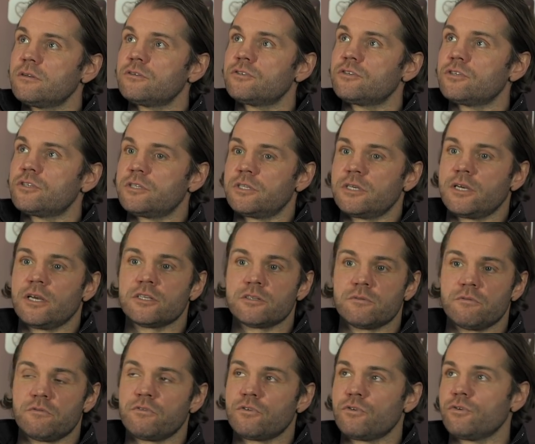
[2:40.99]
just to get
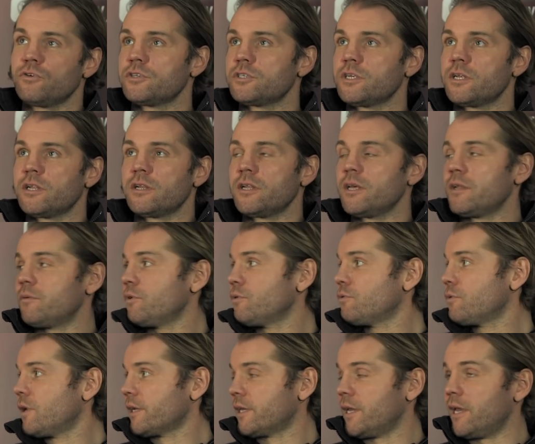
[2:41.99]
some fluids in, and then
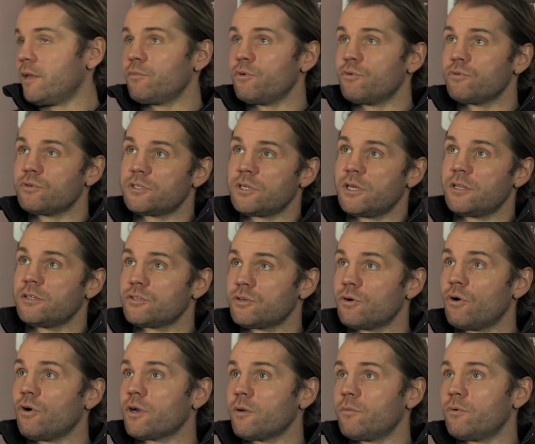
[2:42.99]
we'll sit and
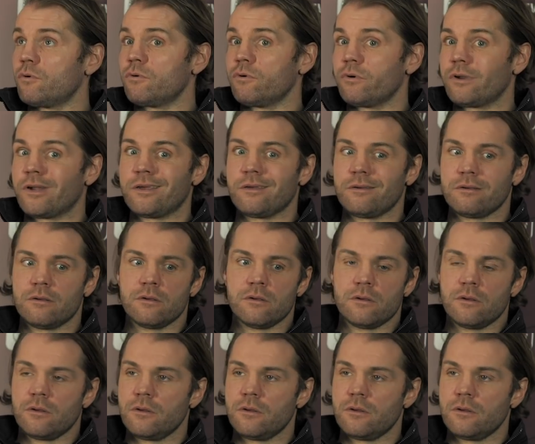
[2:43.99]
talk, and we'll go right,